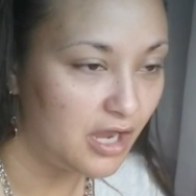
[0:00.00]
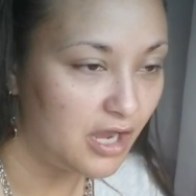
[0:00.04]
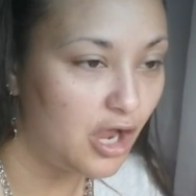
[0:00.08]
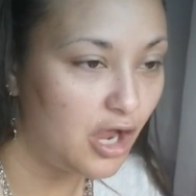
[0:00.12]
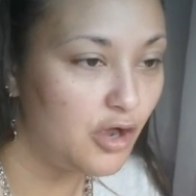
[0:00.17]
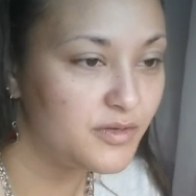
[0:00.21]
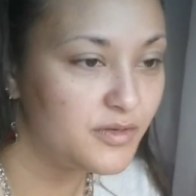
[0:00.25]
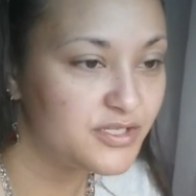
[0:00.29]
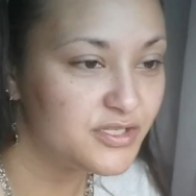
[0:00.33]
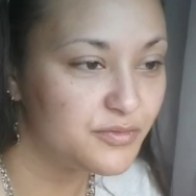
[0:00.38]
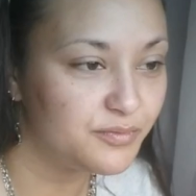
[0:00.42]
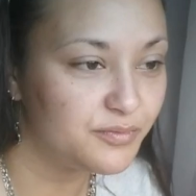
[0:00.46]

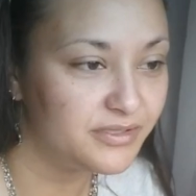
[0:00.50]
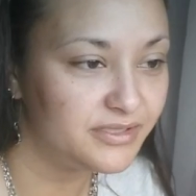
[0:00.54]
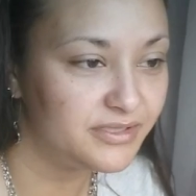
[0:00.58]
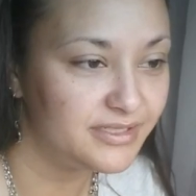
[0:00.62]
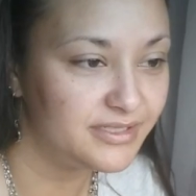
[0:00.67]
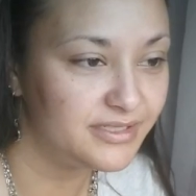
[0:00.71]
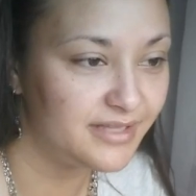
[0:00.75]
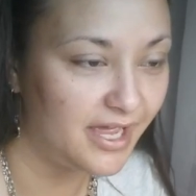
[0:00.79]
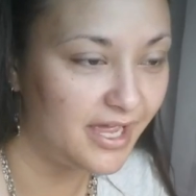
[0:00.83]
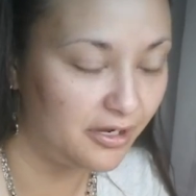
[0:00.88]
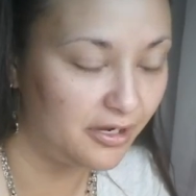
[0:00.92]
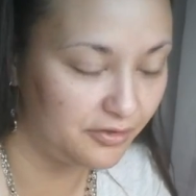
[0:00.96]
Oh, it's
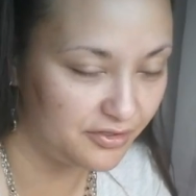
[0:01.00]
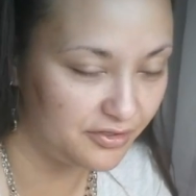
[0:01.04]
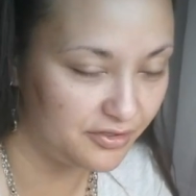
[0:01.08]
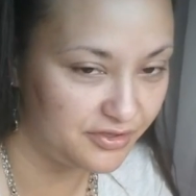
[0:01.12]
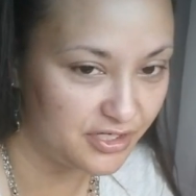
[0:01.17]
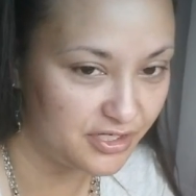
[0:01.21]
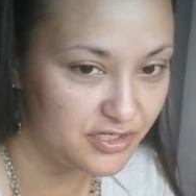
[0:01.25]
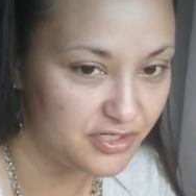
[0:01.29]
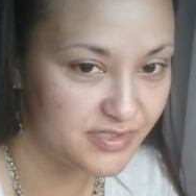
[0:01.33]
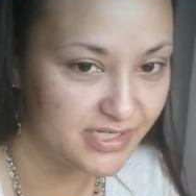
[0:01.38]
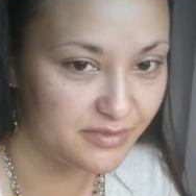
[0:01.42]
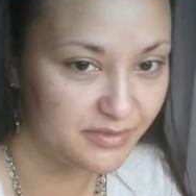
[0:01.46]
really loud. I
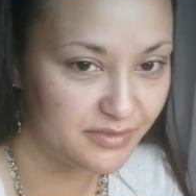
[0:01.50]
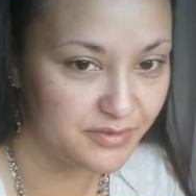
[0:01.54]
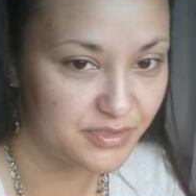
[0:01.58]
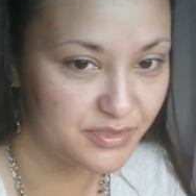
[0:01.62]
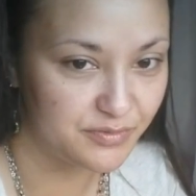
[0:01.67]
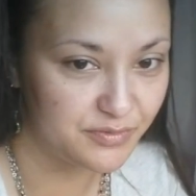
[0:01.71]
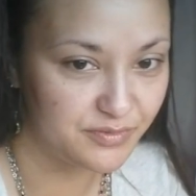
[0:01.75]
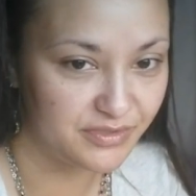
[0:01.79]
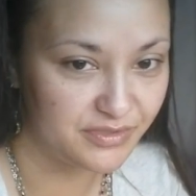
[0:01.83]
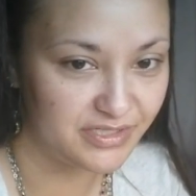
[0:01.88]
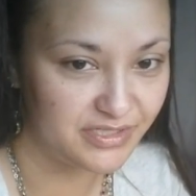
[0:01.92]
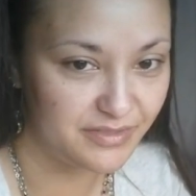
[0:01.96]
thought you said it
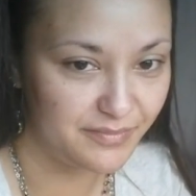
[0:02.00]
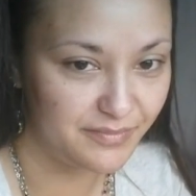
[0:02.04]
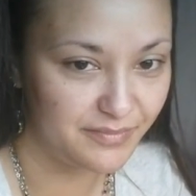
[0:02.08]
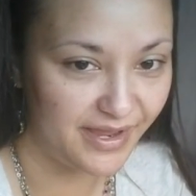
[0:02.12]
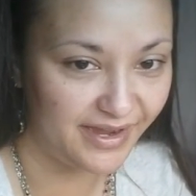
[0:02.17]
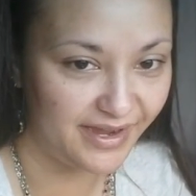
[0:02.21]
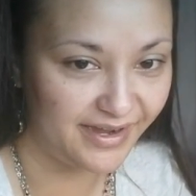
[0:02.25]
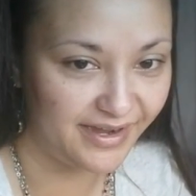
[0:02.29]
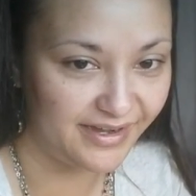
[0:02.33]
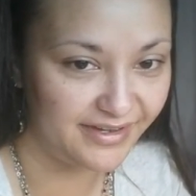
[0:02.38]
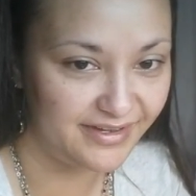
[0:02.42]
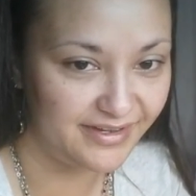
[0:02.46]
was really
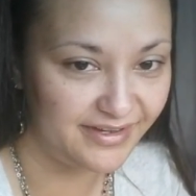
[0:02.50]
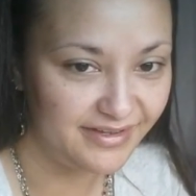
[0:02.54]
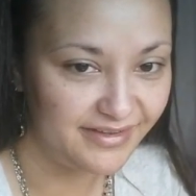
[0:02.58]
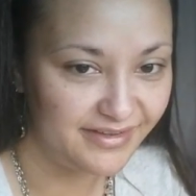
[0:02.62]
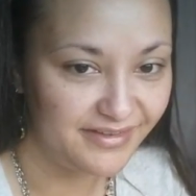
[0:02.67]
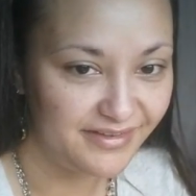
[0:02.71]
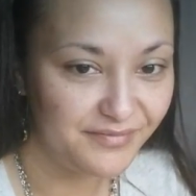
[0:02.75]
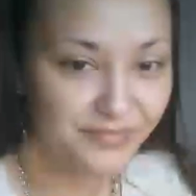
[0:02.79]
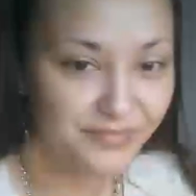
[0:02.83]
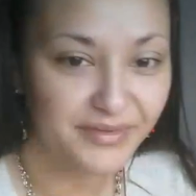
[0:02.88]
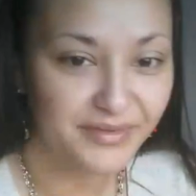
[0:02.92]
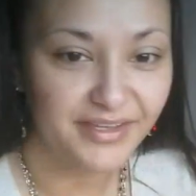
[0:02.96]
bad.
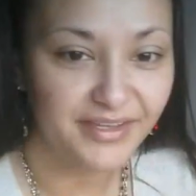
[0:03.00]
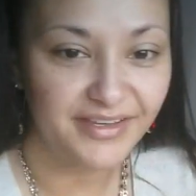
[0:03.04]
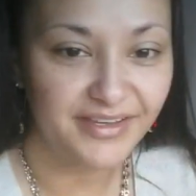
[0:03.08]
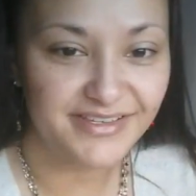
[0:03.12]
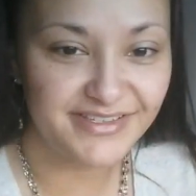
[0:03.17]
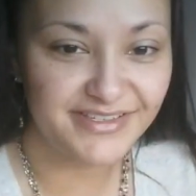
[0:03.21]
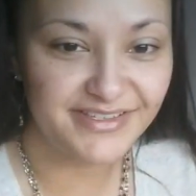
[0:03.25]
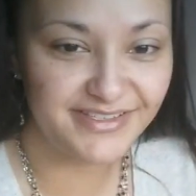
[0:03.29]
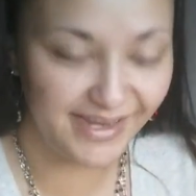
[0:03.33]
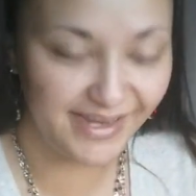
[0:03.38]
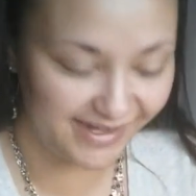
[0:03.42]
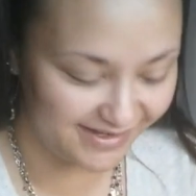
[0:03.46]

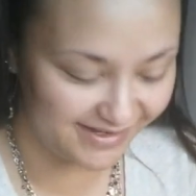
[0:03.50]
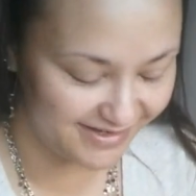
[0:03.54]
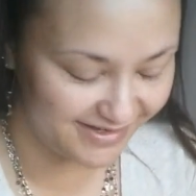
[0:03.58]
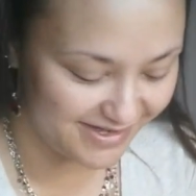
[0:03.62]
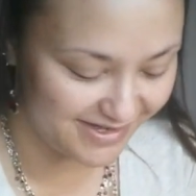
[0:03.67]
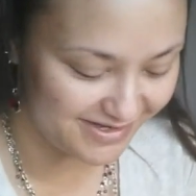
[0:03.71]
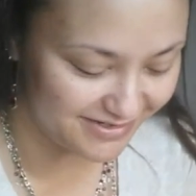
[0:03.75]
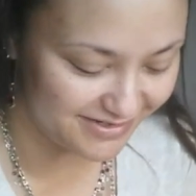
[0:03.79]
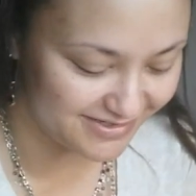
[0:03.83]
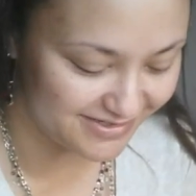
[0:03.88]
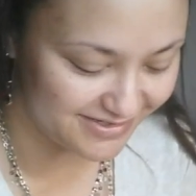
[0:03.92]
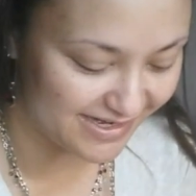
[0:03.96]

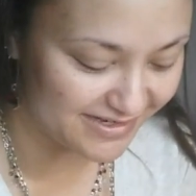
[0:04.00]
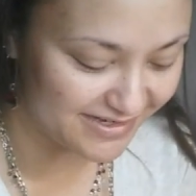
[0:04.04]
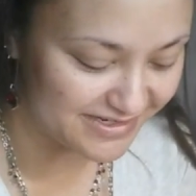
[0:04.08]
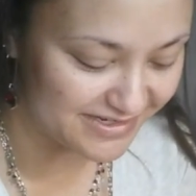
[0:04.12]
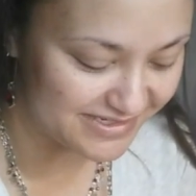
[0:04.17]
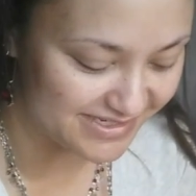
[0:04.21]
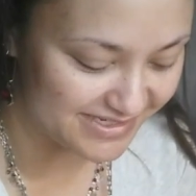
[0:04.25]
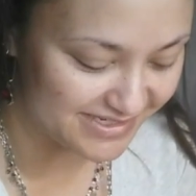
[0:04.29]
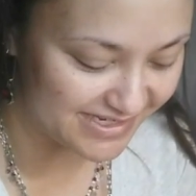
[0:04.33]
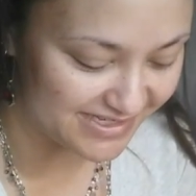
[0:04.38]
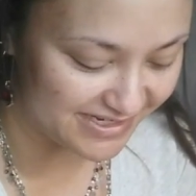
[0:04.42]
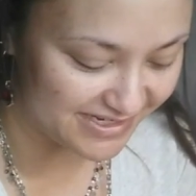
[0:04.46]
Sandy
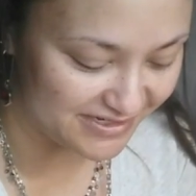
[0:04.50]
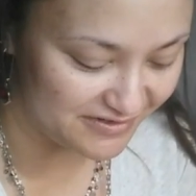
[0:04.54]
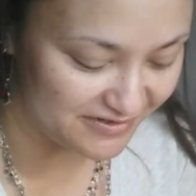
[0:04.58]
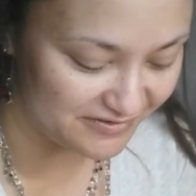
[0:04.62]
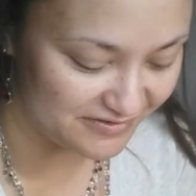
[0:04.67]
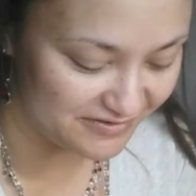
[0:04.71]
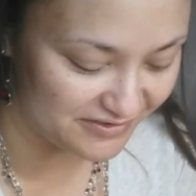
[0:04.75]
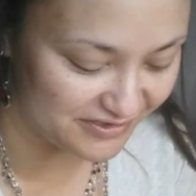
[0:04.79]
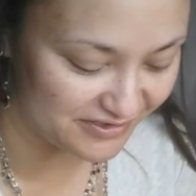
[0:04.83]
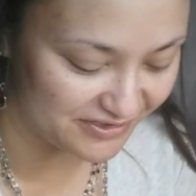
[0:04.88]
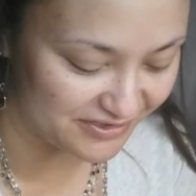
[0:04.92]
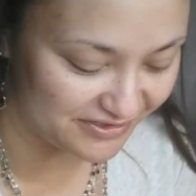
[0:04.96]
says that
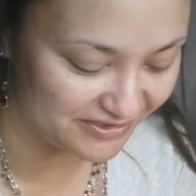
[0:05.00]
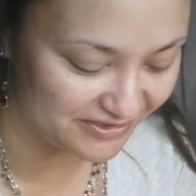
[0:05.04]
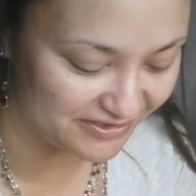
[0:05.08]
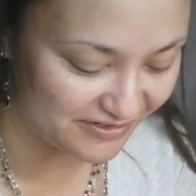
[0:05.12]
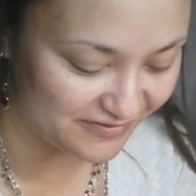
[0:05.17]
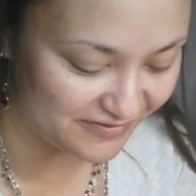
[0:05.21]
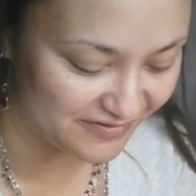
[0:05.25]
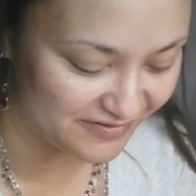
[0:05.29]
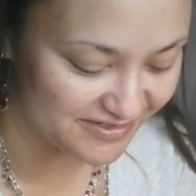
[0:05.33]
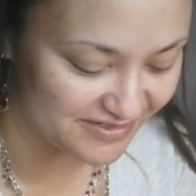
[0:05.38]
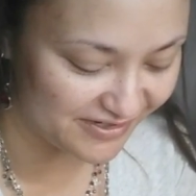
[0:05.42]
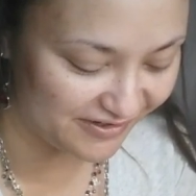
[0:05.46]
you look good,
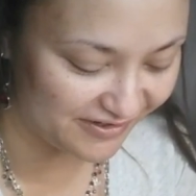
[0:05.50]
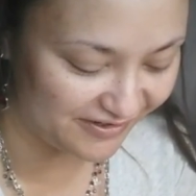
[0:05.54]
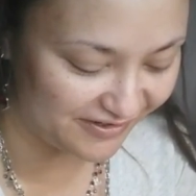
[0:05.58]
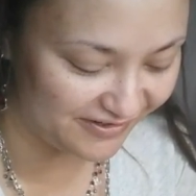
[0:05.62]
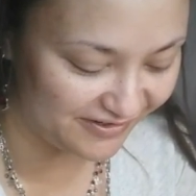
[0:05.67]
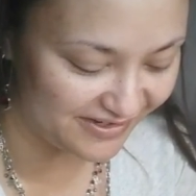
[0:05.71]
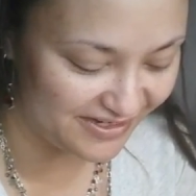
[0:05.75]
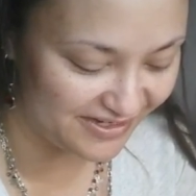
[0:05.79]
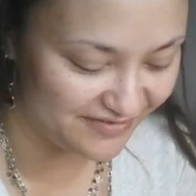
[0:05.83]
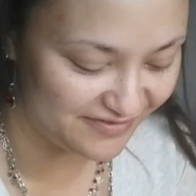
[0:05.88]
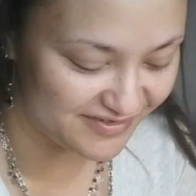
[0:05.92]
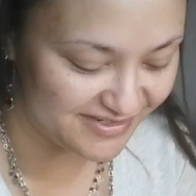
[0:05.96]
Lois. Girl,
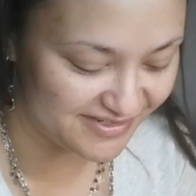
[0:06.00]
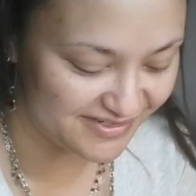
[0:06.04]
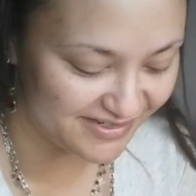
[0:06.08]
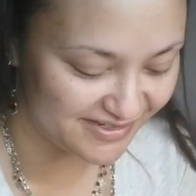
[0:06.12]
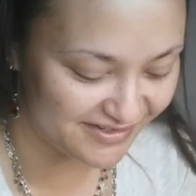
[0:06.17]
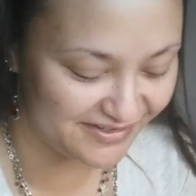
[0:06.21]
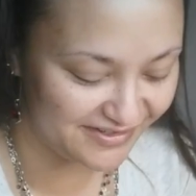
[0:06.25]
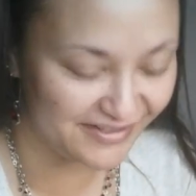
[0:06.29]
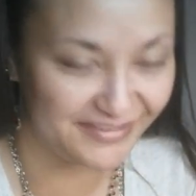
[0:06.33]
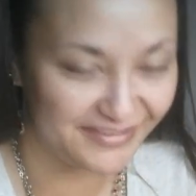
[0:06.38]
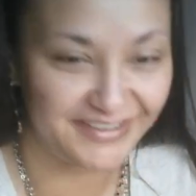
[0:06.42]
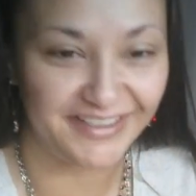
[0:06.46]
I ain't even
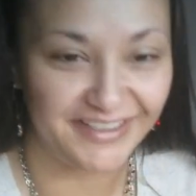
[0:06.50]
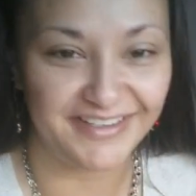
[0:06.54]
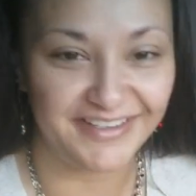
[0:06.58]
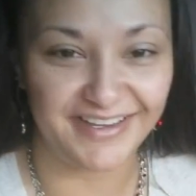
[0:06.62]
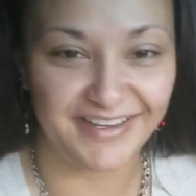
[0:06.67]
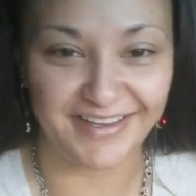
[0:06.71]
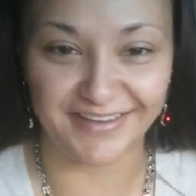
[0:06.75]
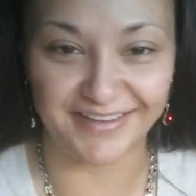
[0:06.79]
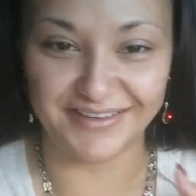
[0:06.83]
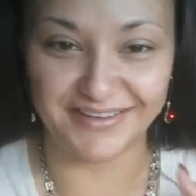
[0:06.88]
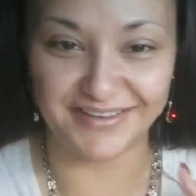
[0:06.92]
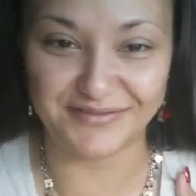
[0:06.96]
done nothing
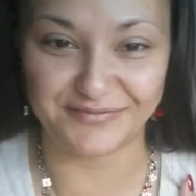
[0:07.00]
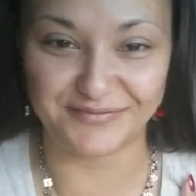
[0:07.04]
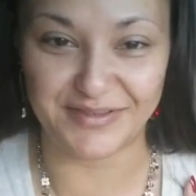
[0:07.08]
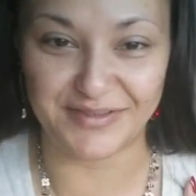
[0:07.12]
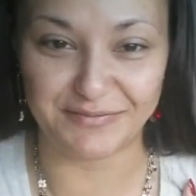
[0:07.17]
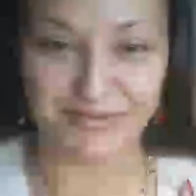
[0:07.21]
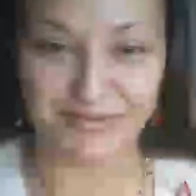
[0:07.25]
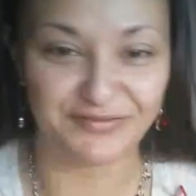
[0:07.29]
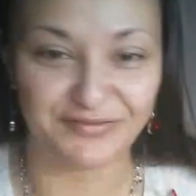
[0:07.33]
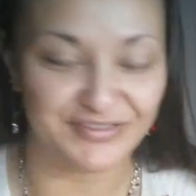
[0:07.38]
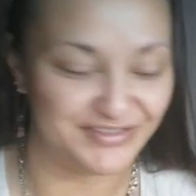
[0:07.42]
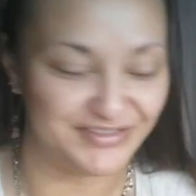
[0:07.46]
yet. You
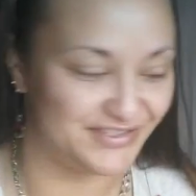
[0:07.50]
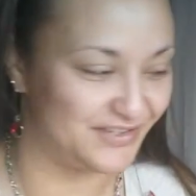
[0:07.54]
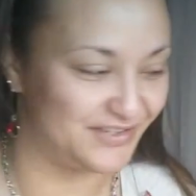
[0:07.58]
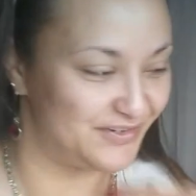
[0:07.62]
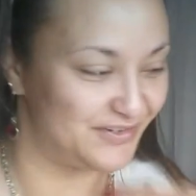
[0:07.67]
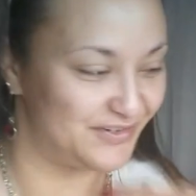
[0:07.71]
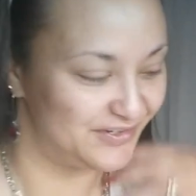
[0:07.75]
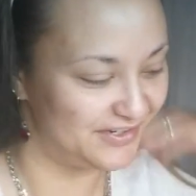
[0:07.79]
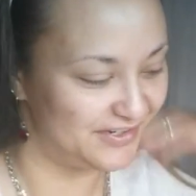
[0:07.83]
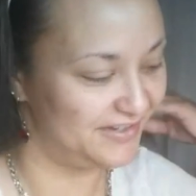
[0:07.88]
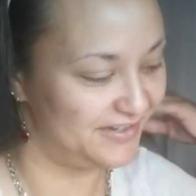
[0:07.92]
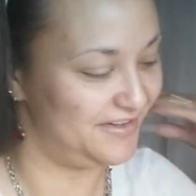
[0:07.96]
make me feel
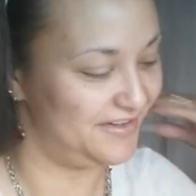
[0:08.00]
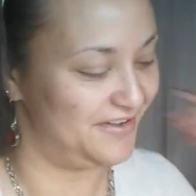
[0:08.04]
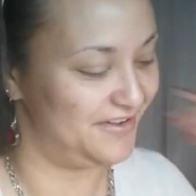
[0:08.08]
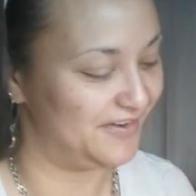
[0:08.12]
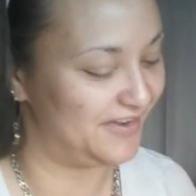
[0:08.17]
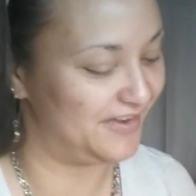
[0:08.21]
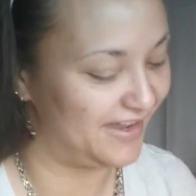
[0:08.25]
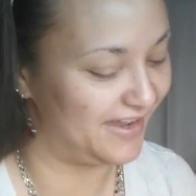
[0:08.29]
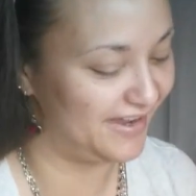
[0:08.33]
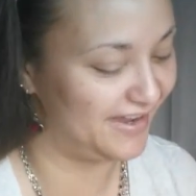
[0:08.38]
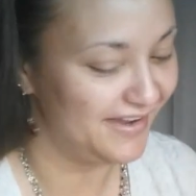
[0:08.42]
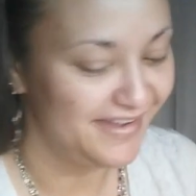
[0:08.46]
so good.
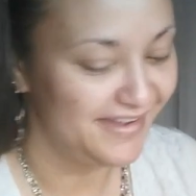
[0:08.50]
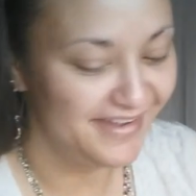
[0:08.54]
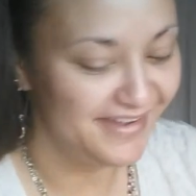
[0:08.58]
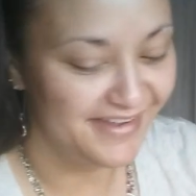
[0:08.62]
Okay.